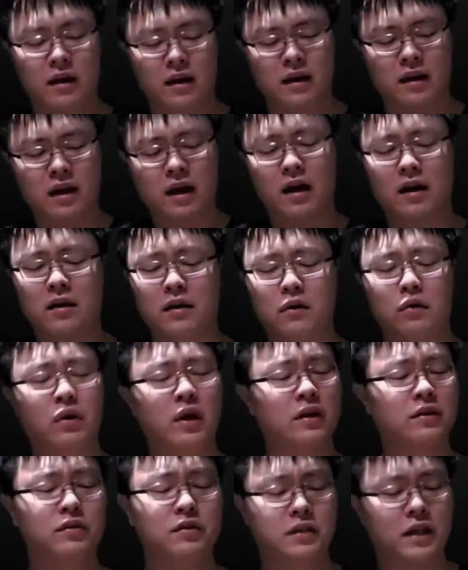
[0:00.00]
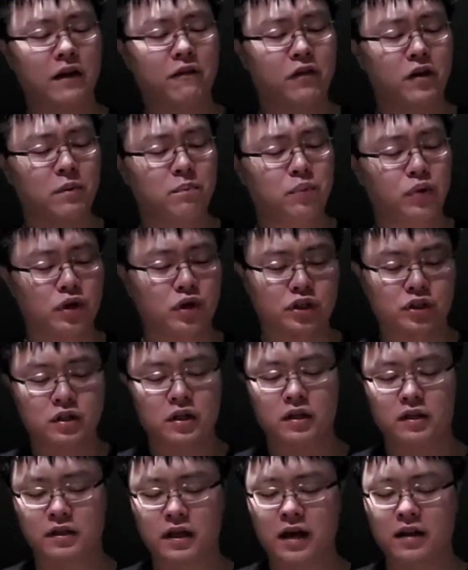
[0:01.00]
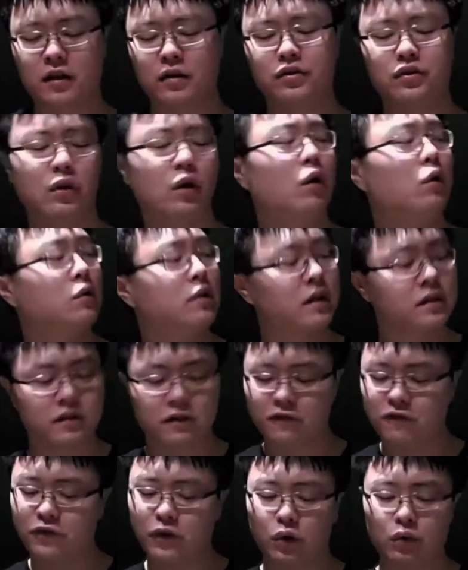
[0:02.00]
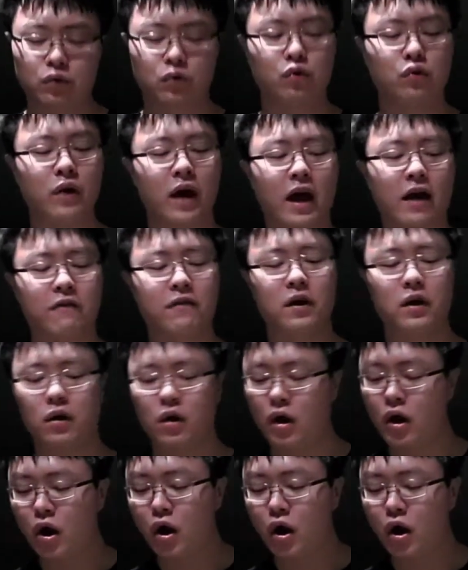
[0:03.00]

yeah, you can definitely push this, and this yo-yo doesn't feel too heavy